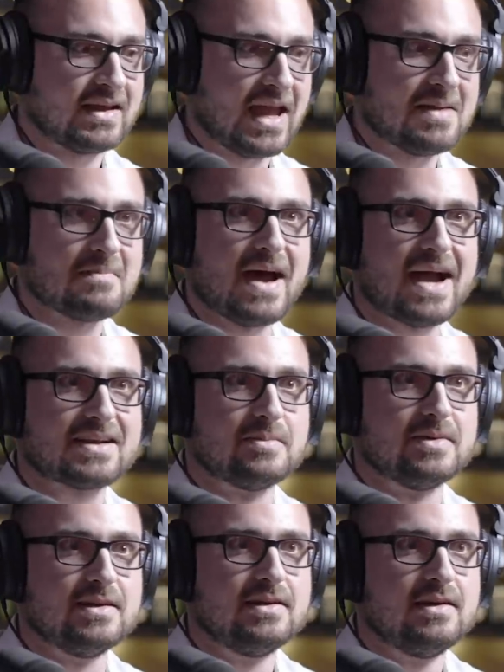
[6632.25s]
came
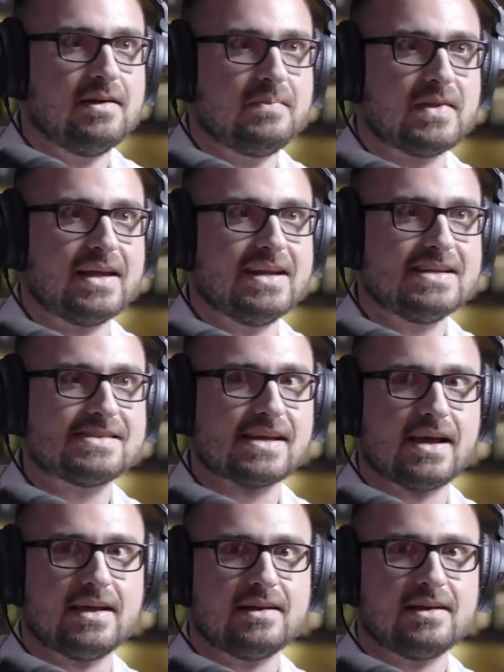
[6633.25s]
back to me, and he
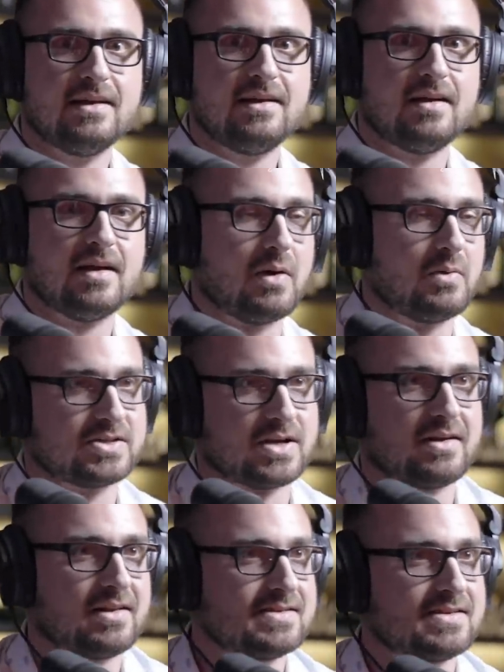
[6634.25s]
said, I wish
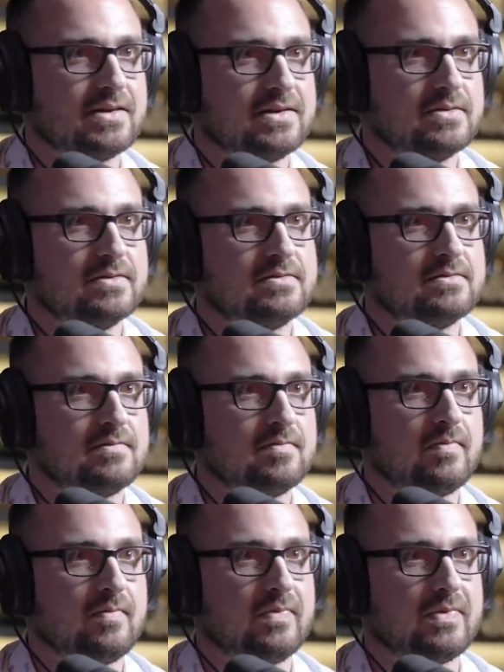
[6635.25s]
I would have listened to you.
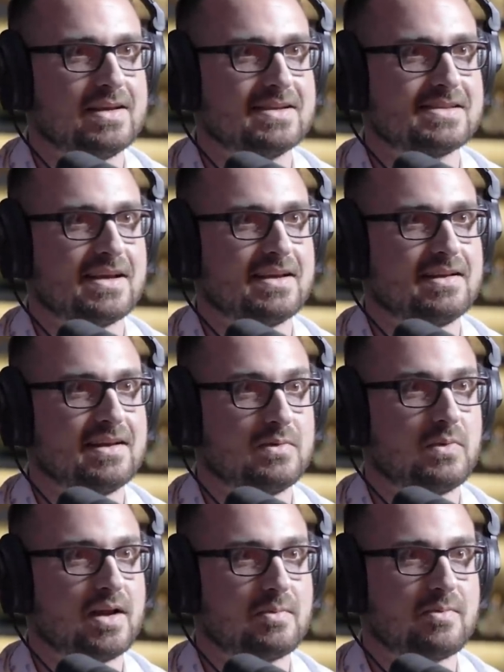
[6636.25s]
He said,
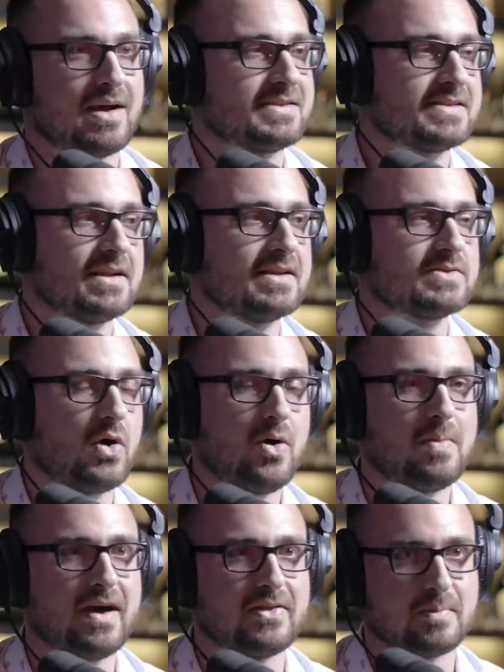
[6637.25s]
it went up. I said, it's
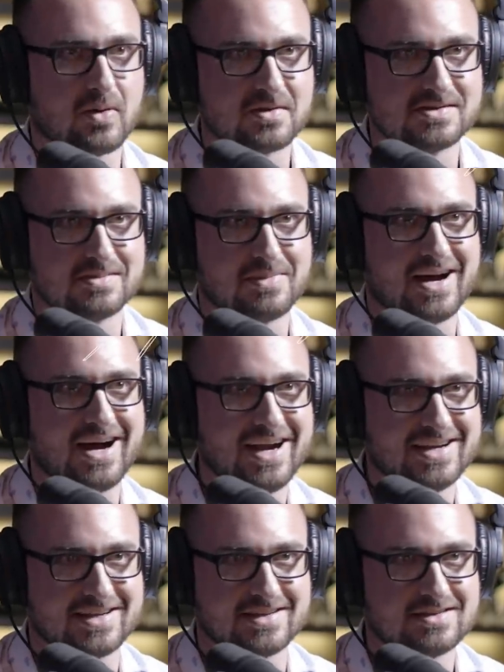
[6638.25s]
all about the person
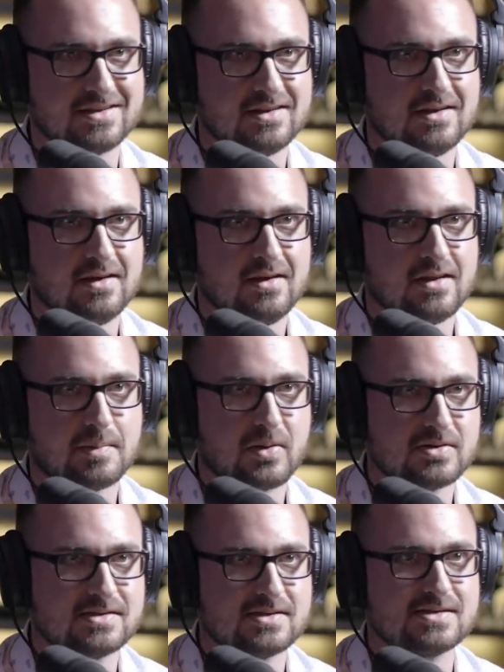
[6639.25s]
behind it. The
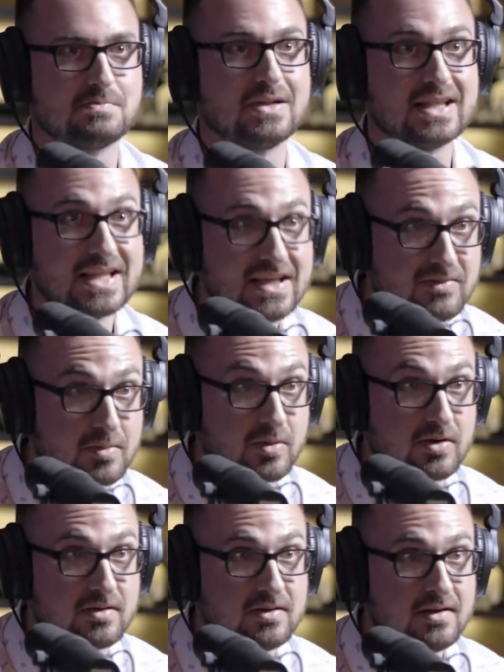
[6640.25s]
person's
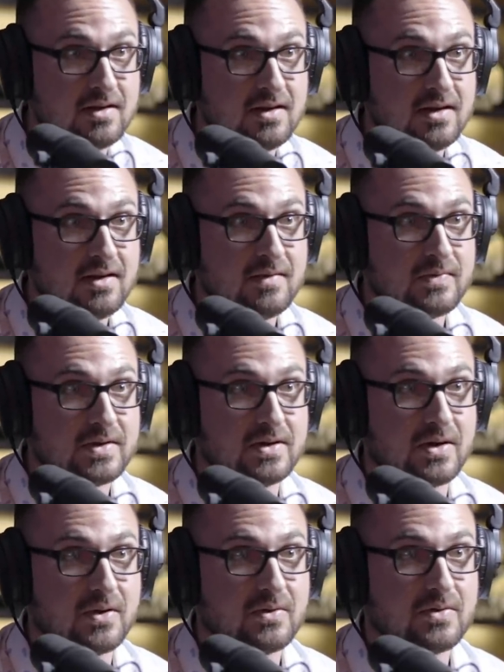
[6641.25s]
believable. Mm,
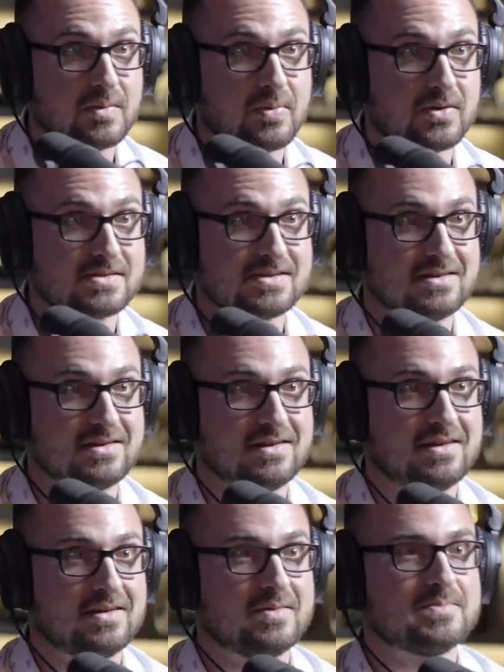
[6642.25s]
you know, right. the person. Same,
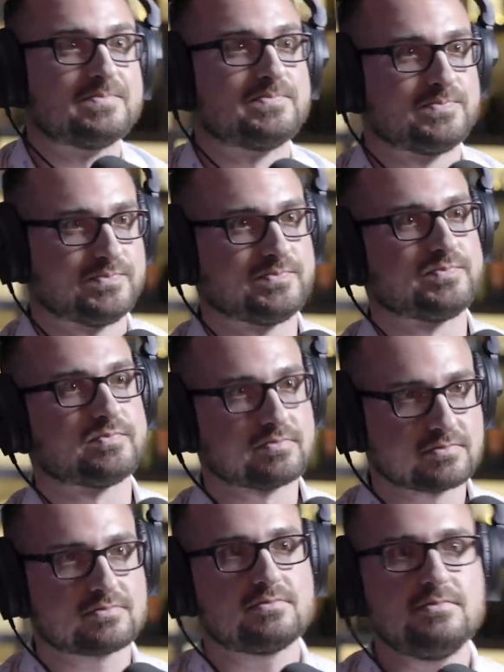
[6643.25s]
same thing as stocks.